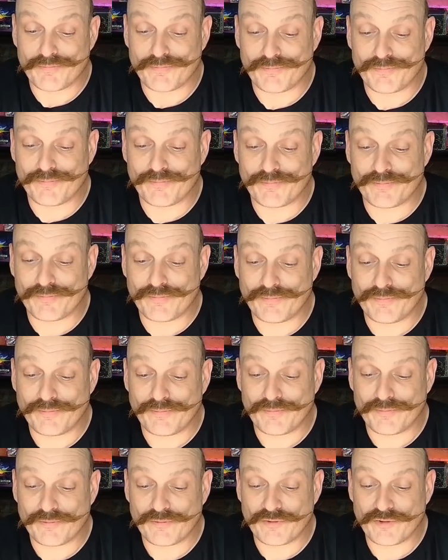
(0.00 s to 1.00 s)
Mm-hmm.
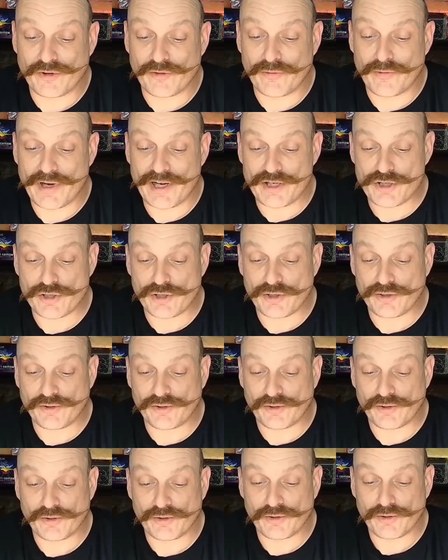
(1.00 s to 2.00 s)
The
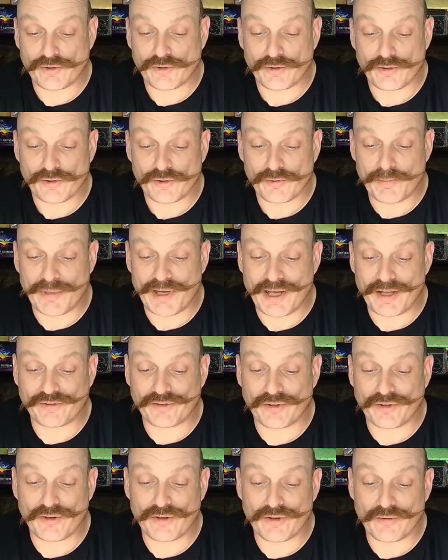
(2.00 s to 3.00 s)
Rangers. Bass
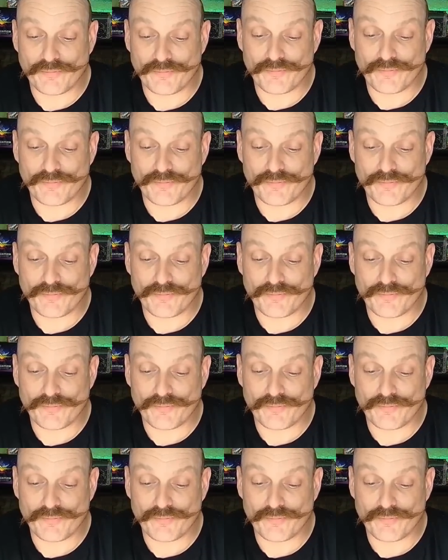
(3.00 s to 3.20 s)
song.